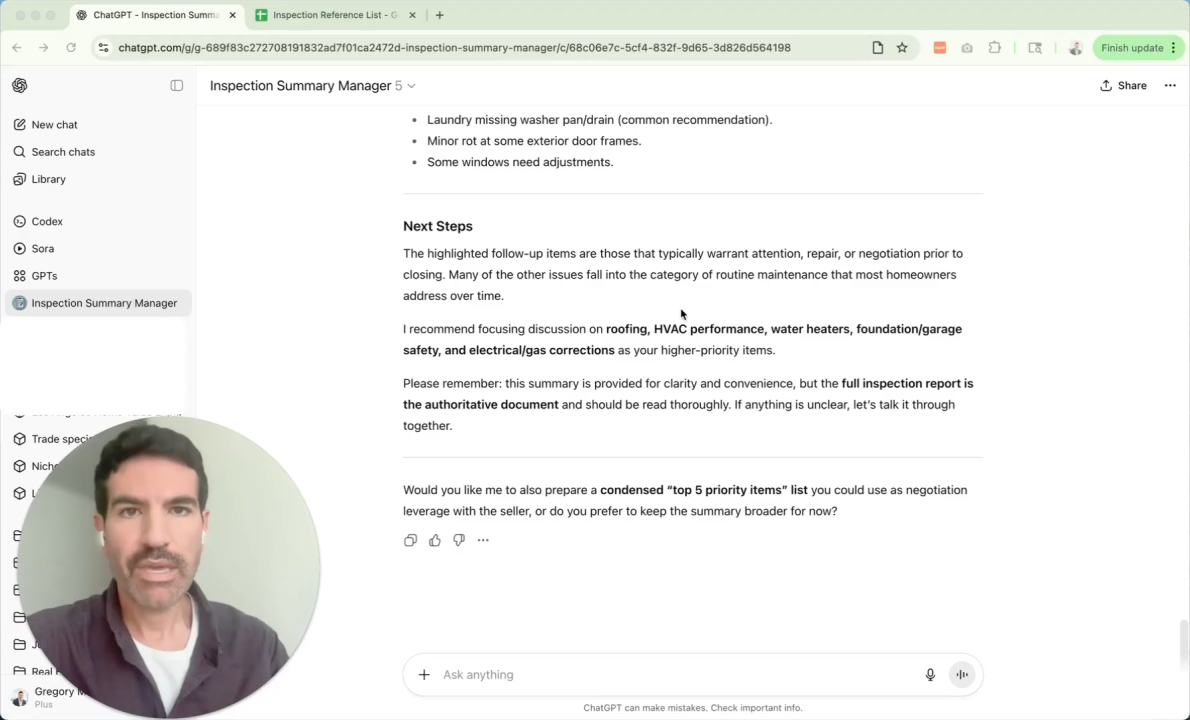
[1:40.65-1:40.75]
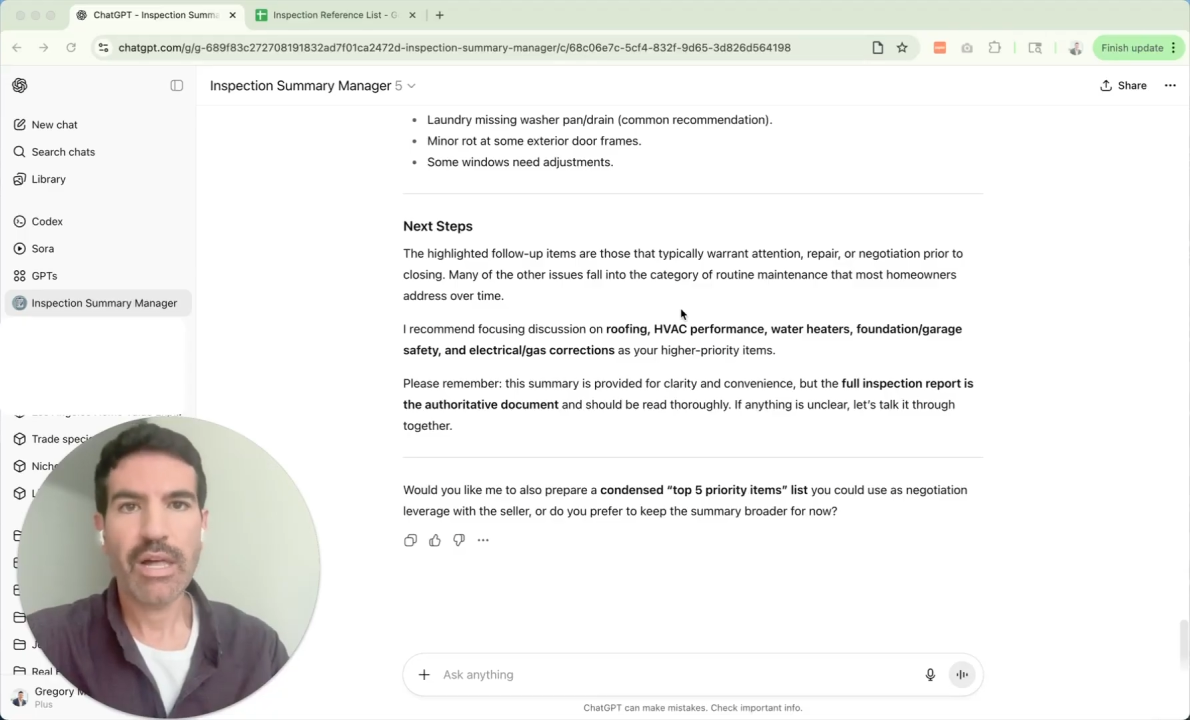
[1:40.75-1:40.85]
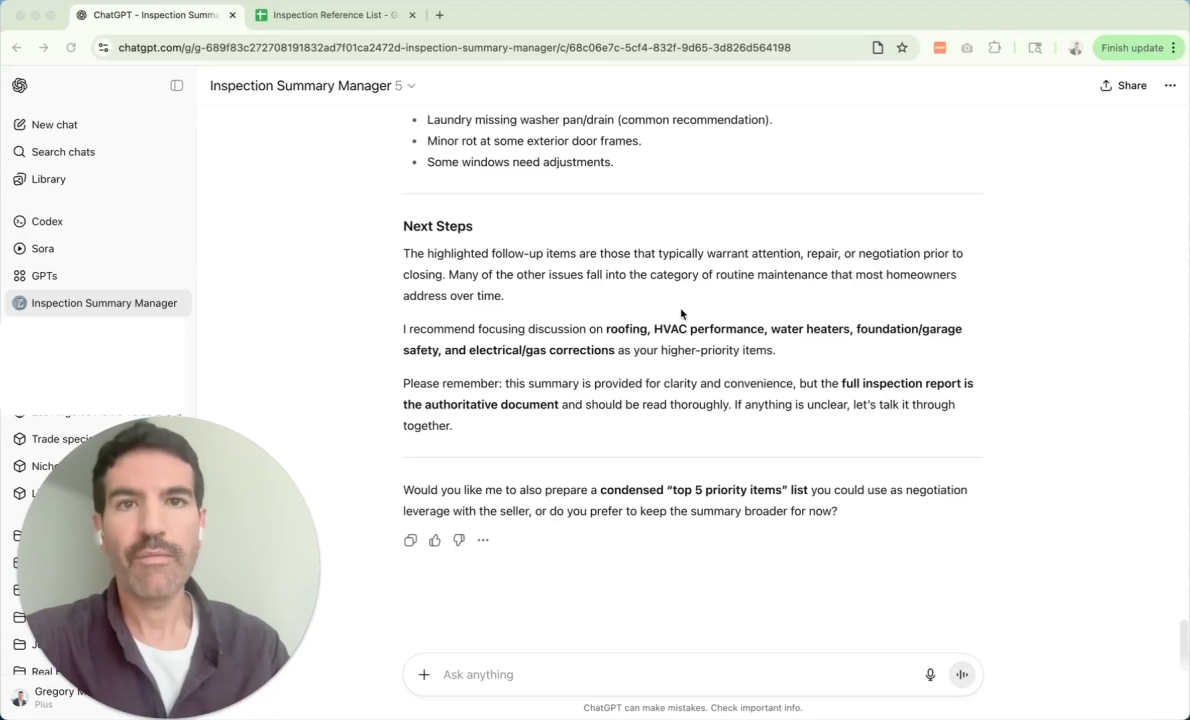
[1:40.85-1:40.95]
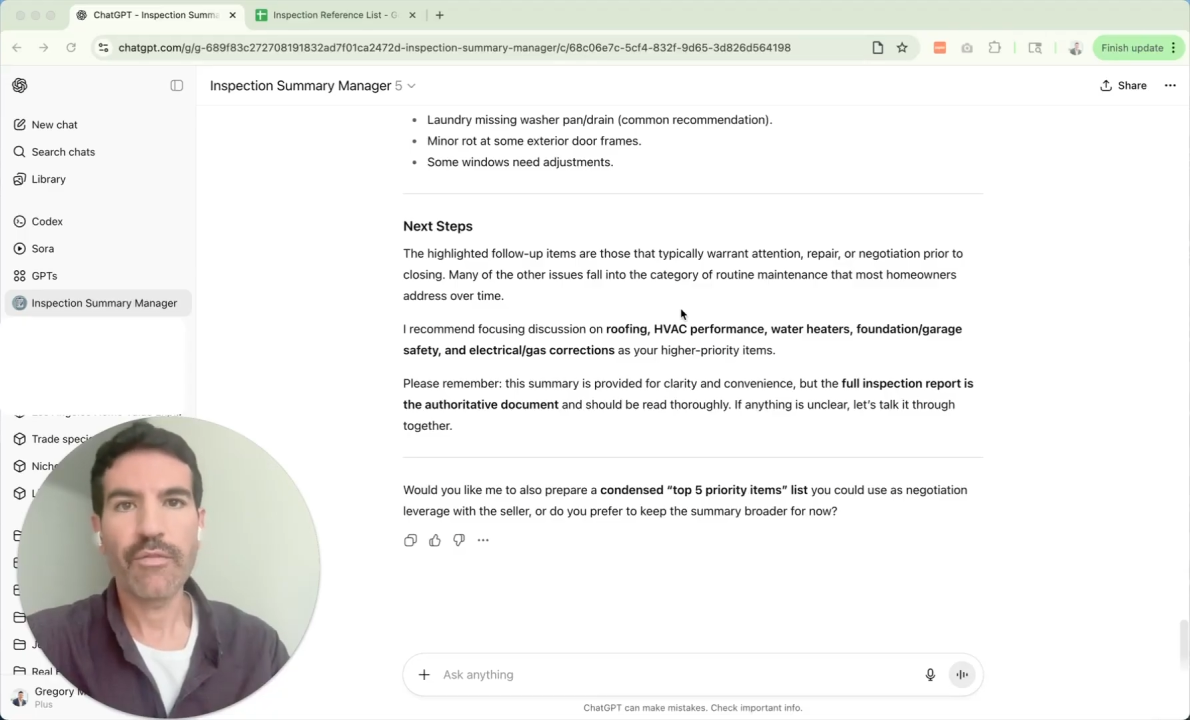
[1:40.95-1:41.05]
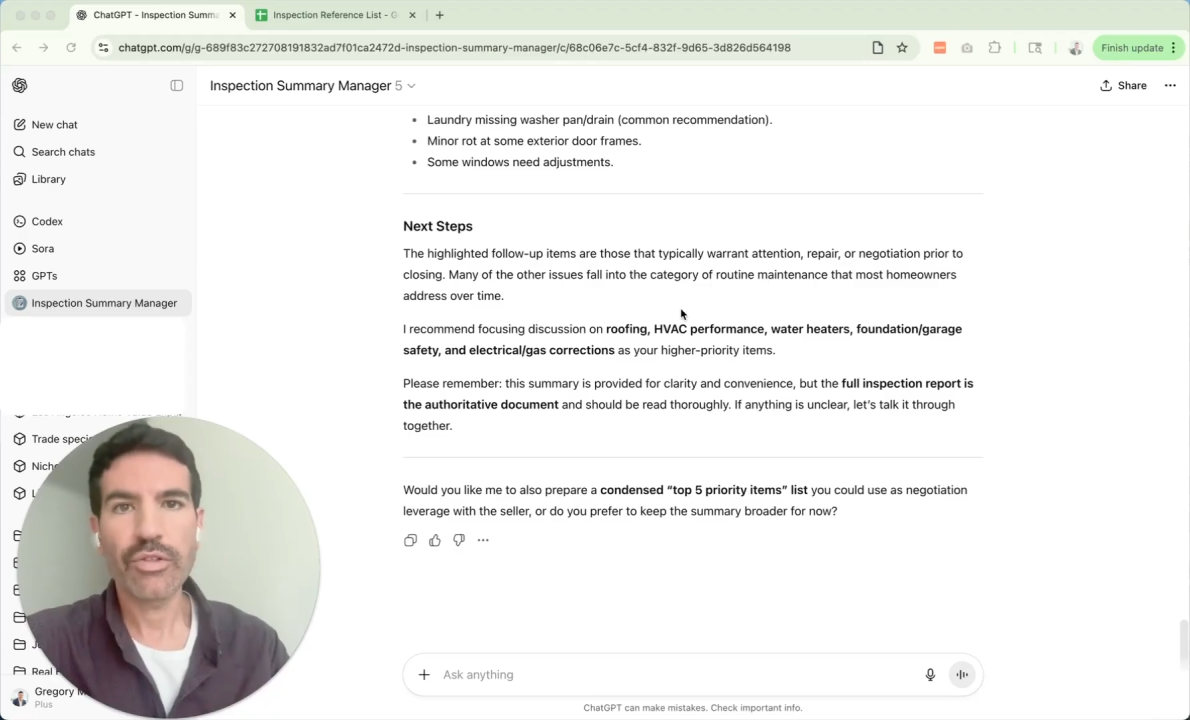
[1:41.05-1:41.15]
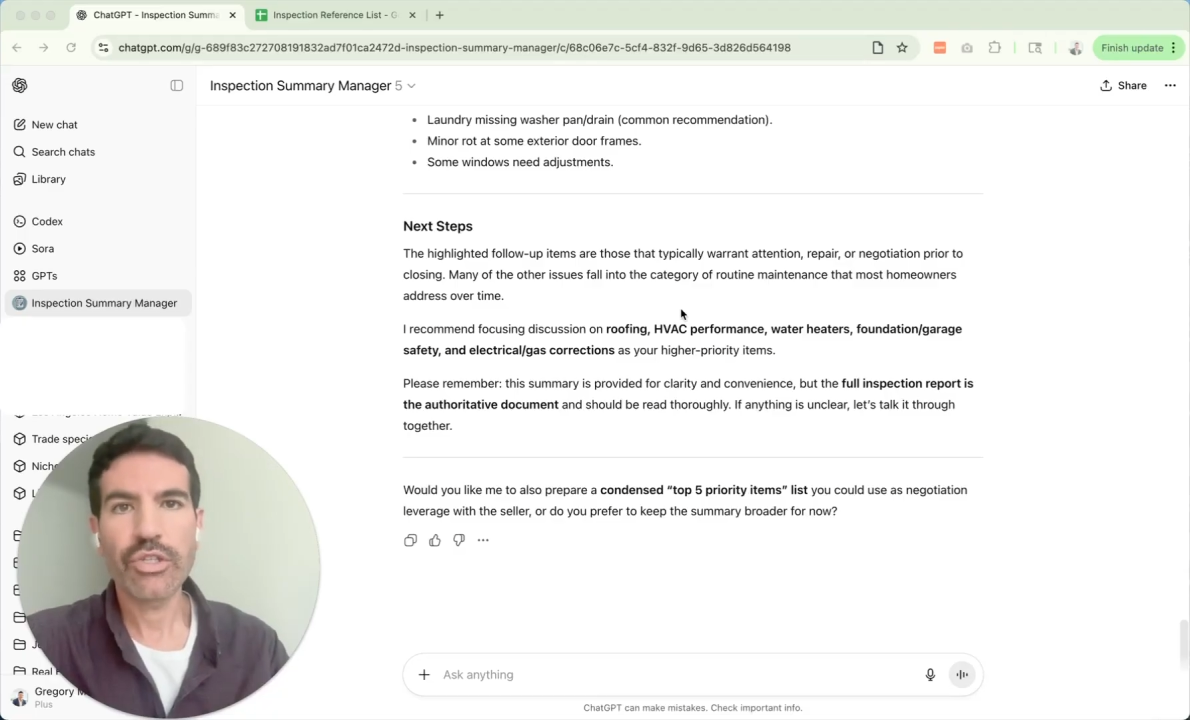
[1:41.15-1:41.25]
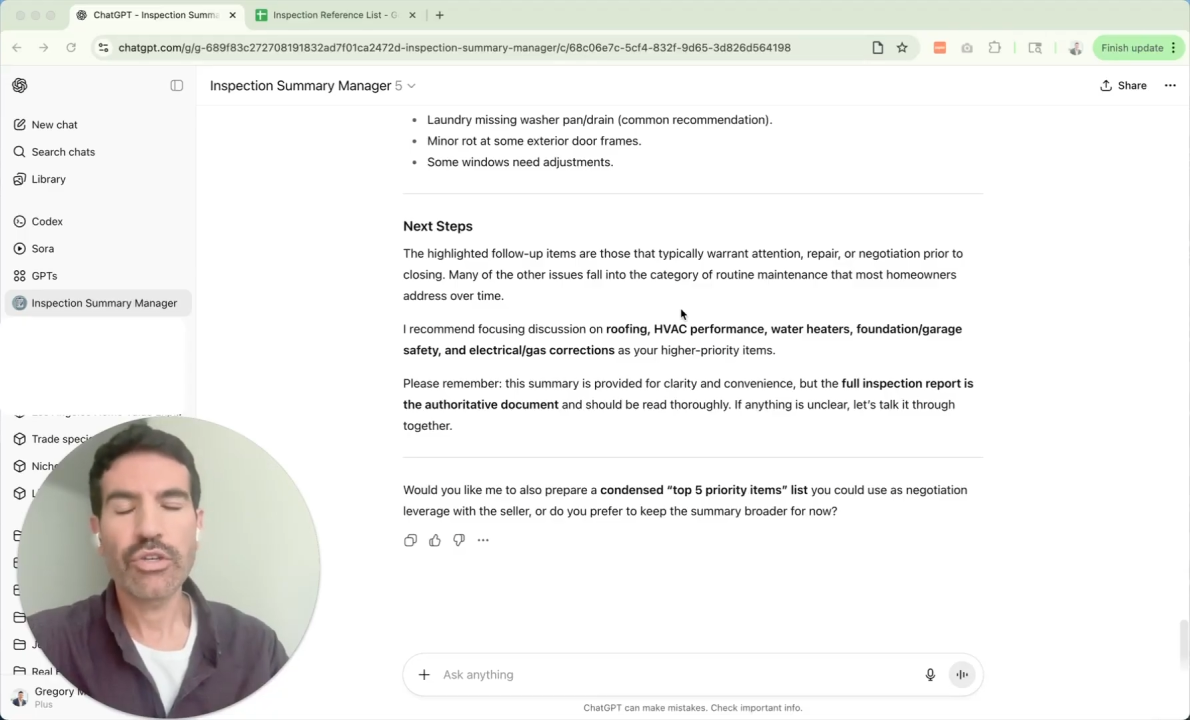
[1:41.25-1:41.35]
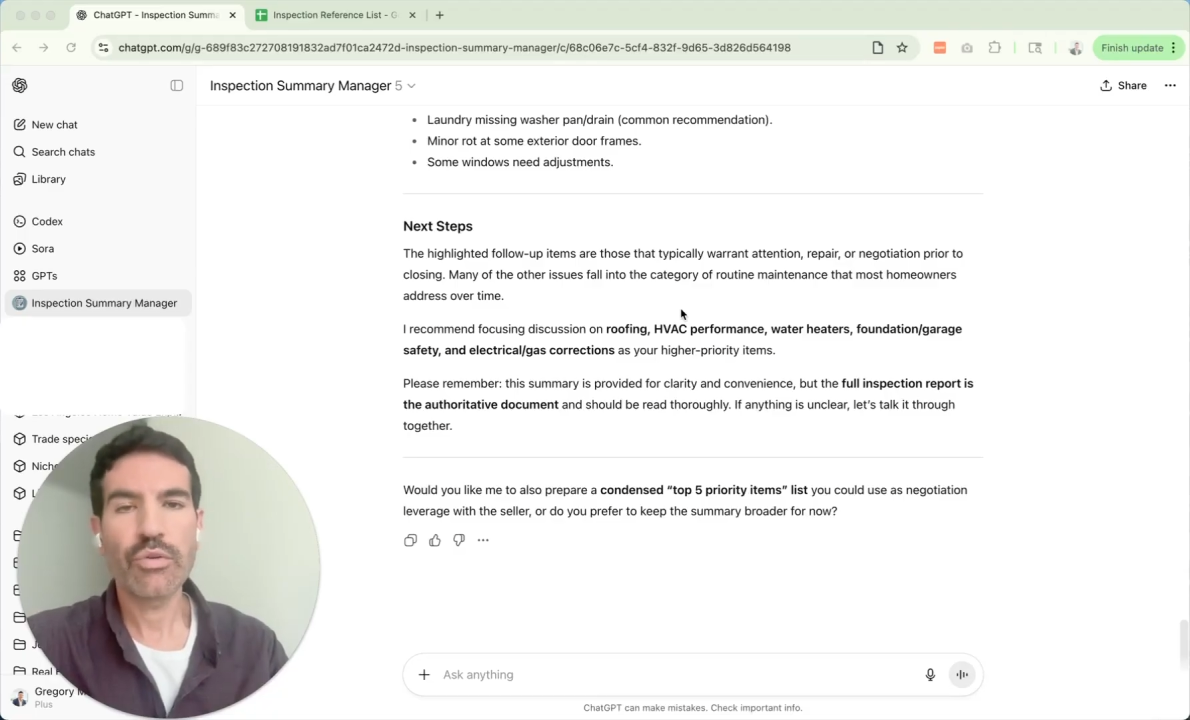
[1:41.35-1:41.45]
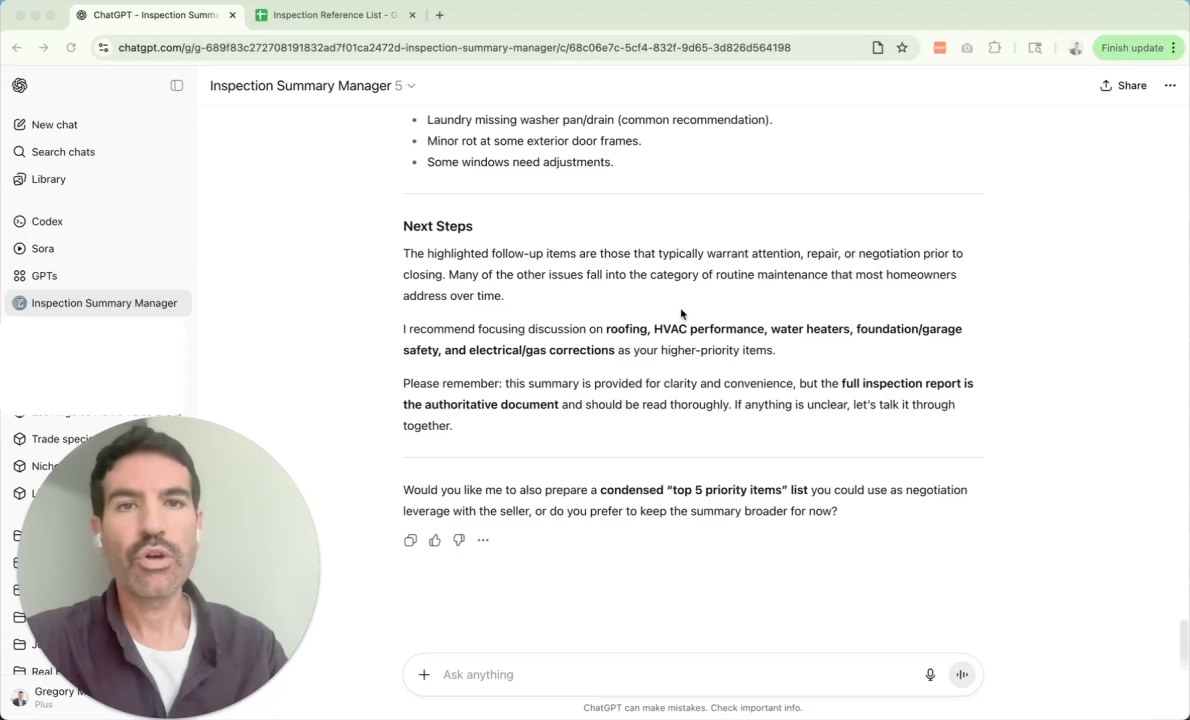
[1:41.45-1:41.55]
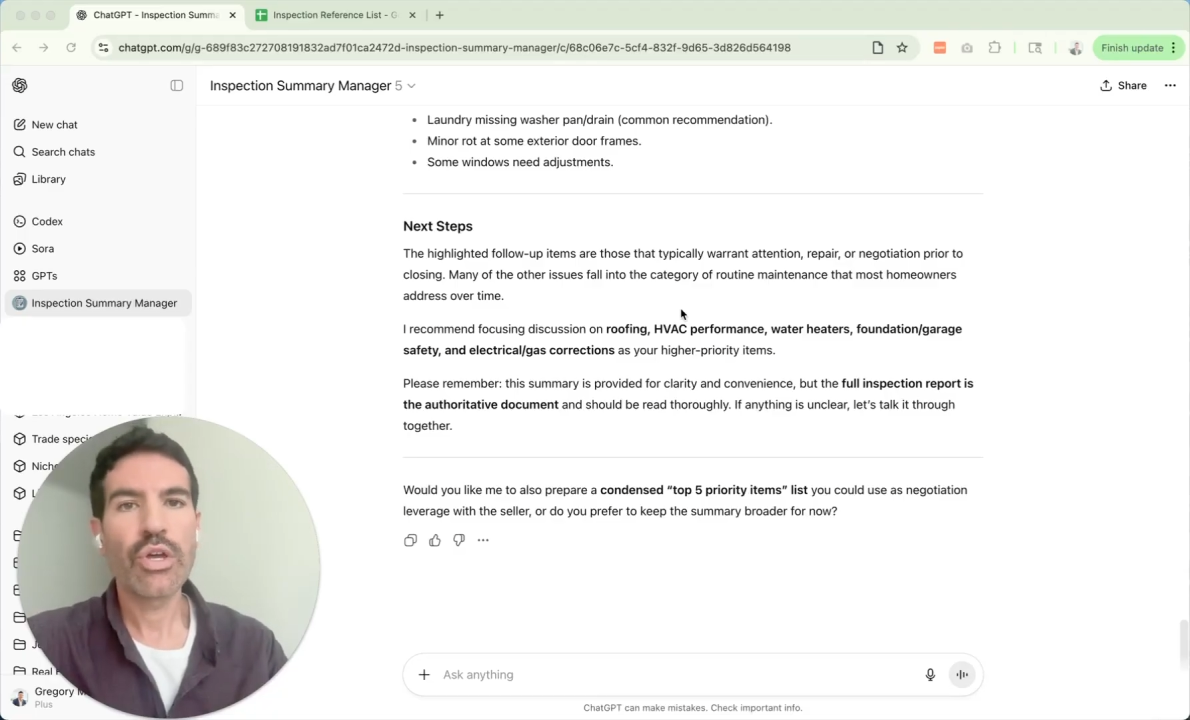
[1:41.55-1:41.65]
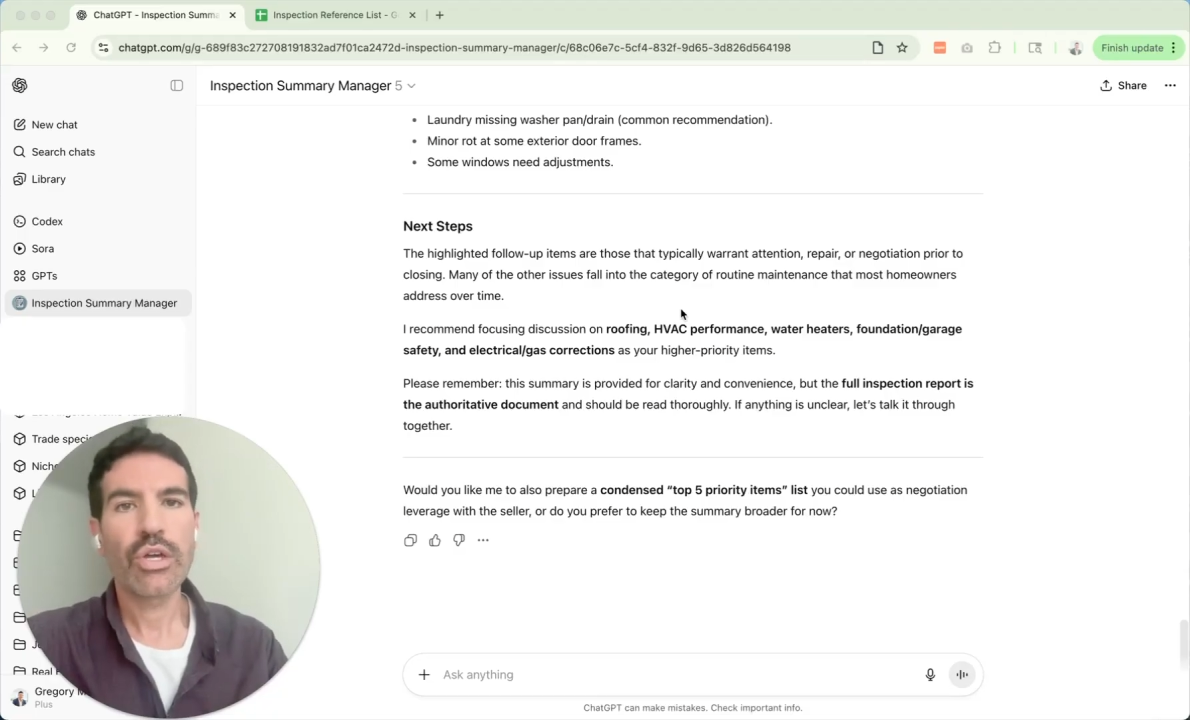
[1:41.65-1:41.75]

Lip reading: be helpful to you,